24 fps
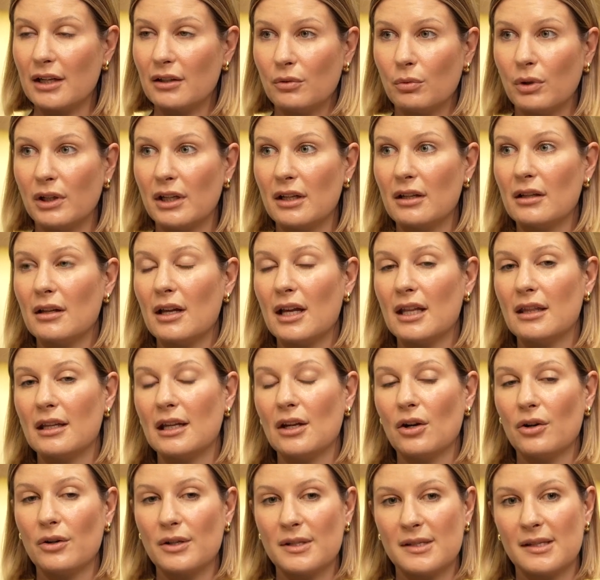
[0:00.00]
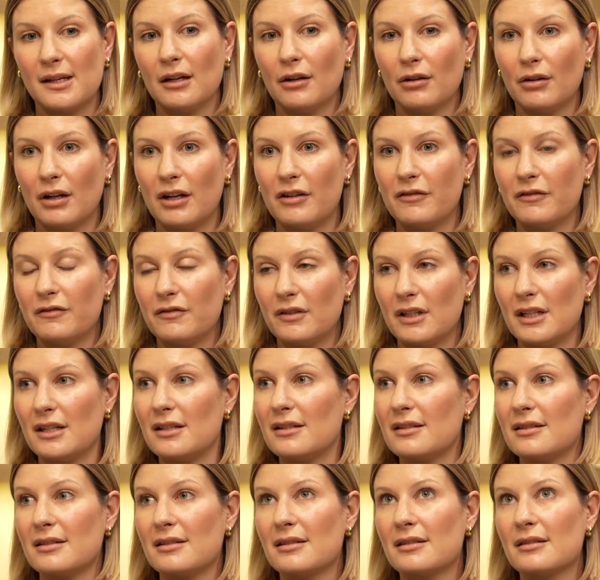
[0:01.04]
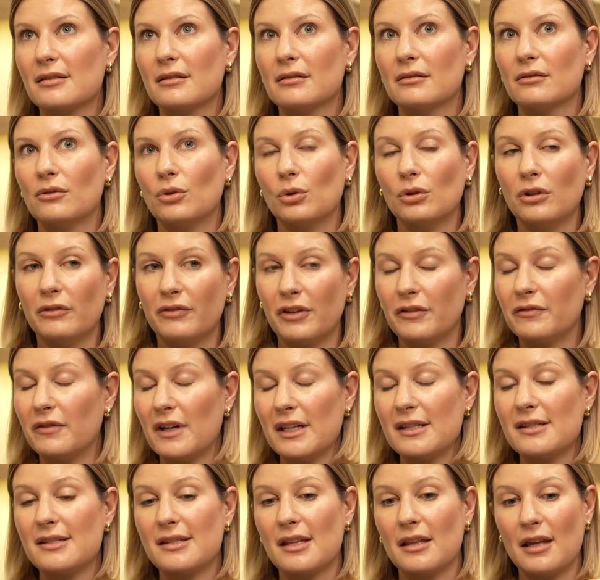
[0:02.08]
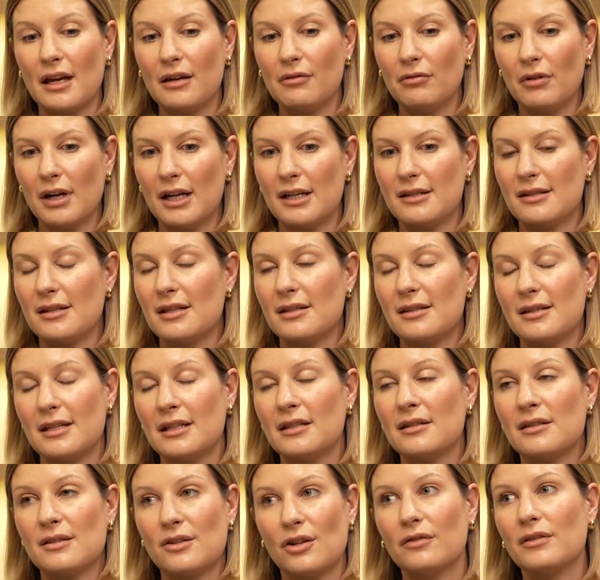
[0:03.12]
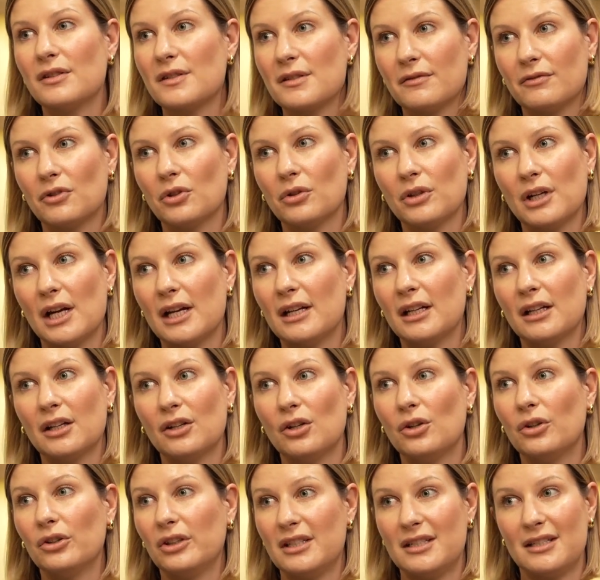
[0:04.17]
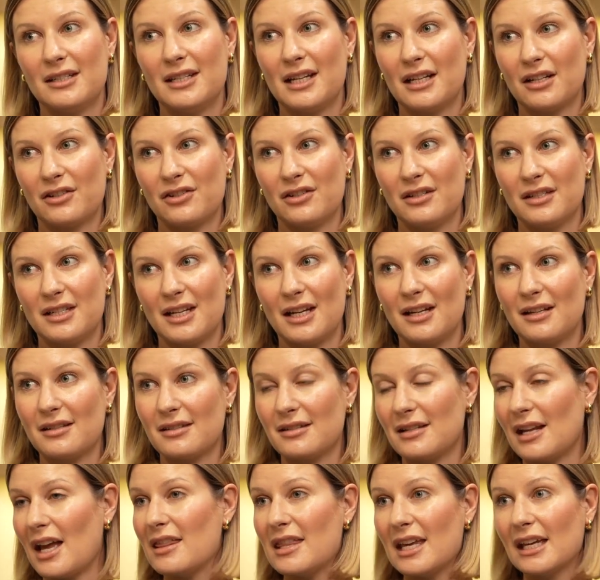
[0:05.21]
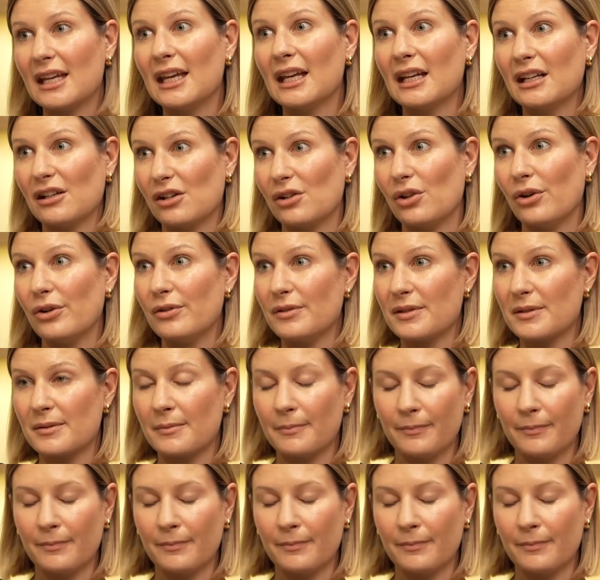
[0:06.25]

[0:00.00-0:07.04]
one, and the OCRF is, all of the funds that they raise is in service of creating an early detection test. And they're getting close.